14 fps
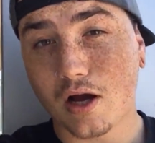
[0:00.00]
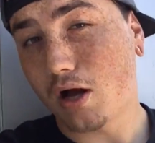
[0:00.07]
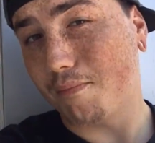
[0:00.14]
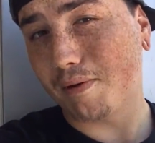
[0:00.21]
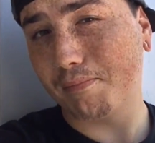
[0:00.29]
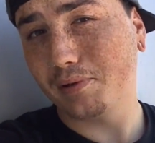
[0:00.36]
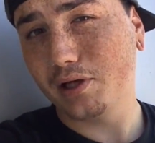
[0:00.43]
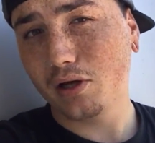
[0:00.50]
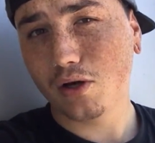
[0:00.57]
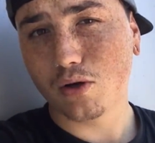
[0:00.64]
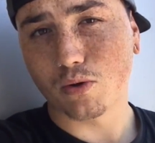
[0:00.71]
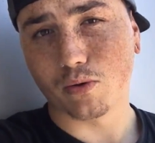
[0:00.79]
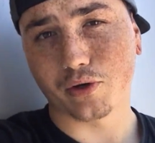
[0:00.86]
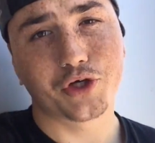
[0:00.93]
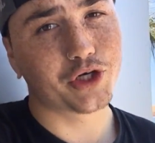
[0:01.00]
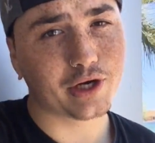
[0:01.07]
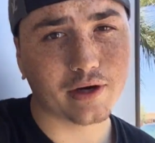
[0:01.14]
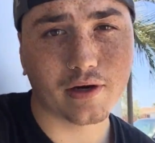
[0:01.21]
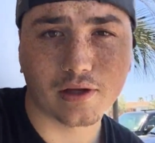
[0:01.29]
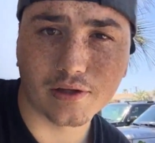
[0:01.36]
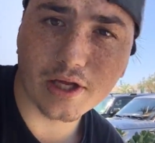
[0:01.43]
comment below or
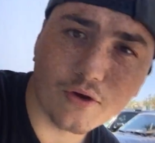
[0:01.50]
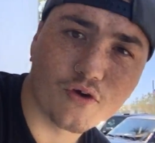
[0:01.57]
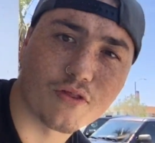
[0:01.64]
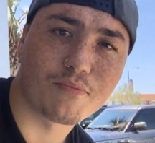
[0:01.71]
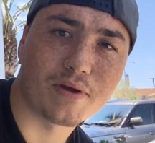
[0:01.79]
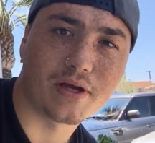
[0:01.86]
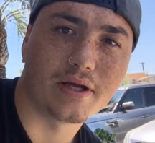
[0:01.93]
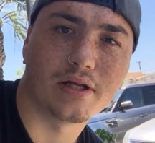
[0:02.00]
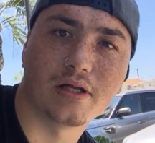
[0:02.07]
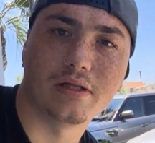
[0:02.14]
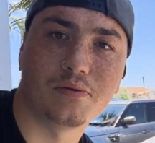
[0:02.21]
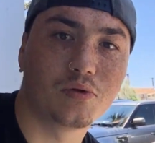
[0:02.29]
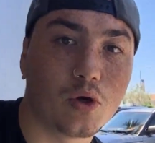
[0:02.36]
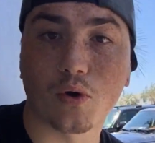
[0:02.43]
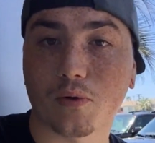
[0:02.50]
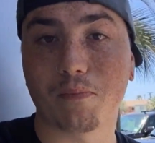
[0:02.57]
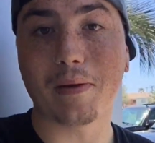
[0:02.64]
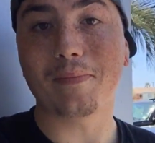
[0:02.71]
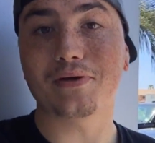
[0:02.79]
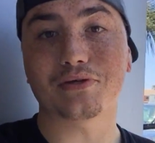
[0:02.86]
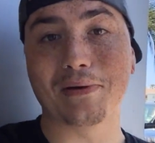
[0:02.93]
share a link with me or
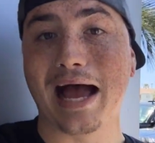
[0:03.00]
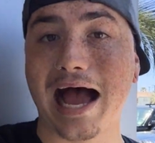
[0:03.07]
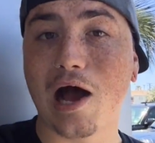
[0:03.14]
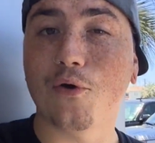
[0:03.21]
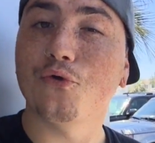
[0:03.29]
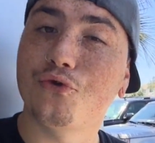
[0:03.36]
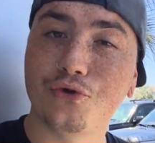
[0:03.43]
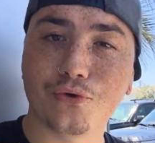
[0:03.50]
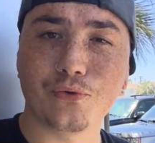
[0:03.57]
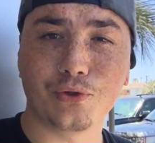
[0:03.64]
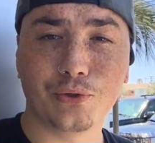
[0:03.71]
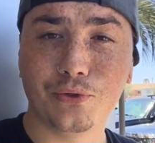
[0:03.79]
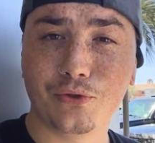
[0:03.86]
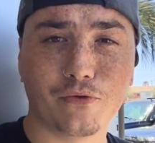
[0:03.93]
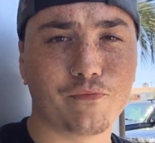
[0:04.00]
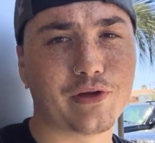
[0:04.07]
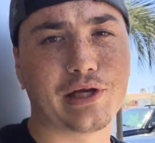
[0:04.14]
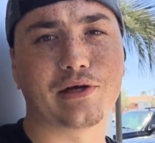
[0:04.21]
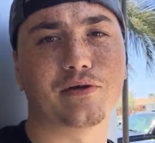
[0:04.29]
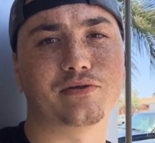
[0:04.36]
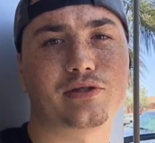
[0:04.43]
maybe some how-to YouTube
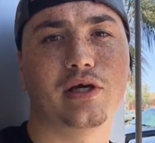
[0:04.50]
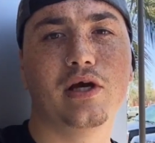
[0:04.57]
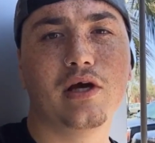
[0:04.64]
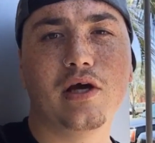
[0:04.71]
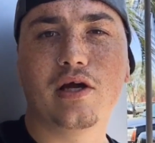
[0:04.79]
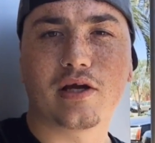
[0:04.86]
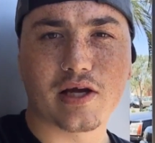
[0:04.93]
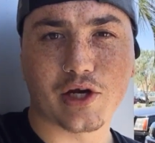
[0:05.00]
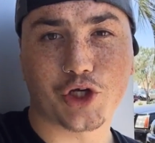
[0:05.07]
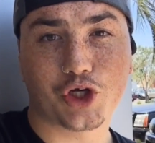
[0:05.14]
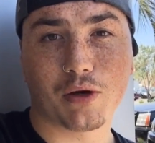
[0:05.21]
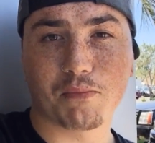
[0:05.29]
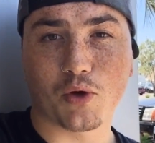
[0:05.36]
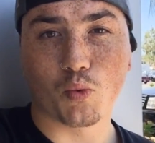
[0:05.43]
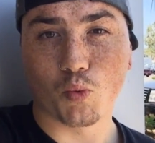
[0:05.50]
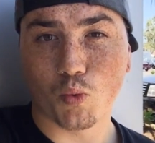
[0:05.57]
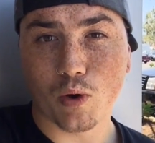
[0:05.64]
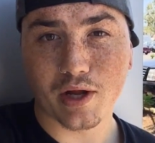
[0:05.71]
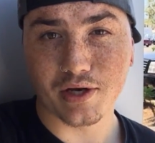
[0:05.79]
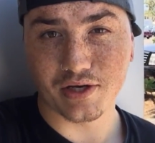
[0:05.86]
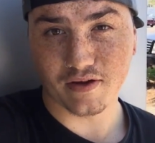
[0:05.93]
videos. Kind of show me
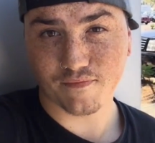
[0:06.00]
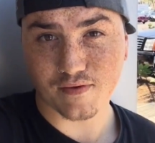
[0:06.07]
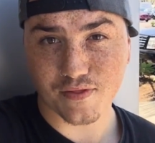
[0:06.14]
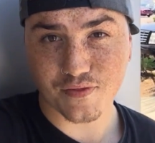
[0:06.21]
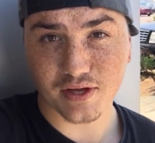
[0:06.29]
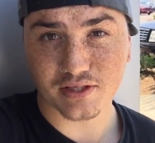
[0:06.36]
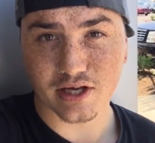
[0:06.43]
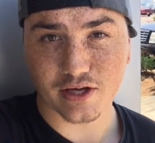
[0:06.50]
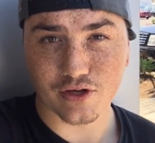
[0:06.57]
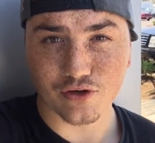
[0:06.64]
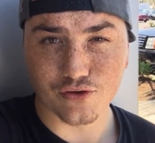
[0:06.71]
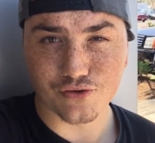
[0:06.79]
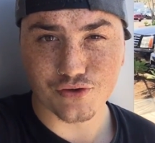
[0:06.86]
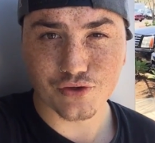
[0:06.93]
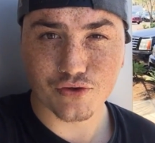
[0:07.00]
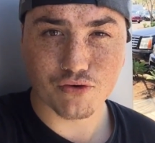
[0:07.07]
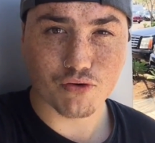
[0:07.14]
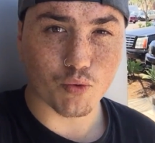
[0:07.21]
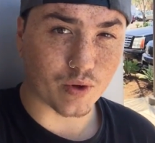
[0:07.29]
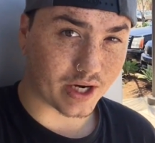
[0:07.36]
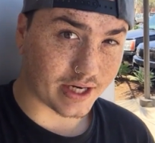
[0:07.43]
what different things I can
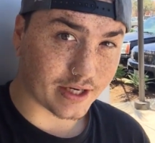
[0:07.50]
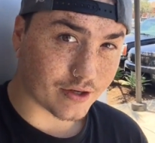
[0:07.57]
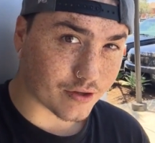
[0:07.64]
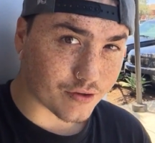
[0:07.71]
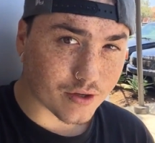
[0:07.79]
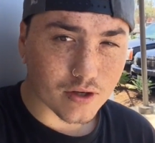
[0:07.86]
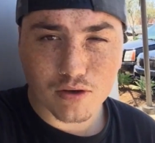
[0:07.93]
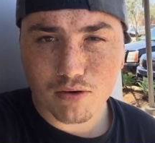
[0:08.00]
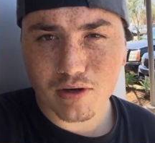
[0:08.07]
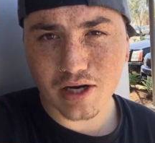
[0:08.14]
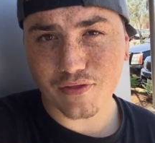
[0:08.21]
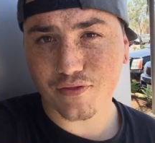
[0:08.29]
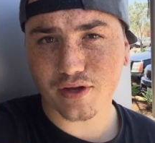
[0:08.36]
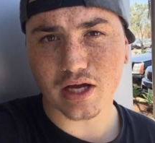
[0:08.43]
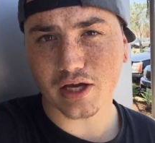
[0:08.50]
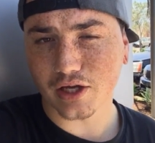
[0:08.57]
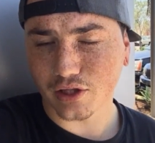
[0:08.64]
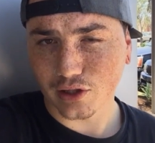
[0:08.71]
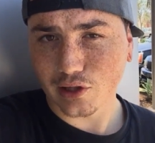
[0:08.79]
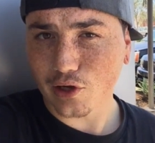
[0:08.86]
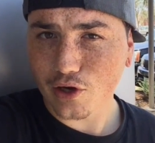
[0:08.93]
do, what I need to know, anything I
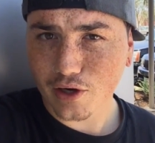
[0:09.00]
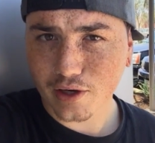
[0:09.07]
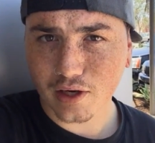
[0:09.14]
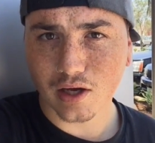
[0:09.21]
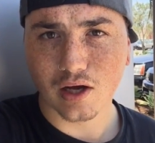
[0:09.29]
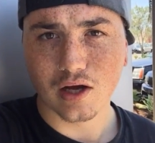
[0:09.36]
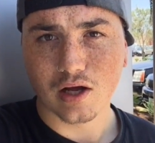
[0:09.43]
can learn,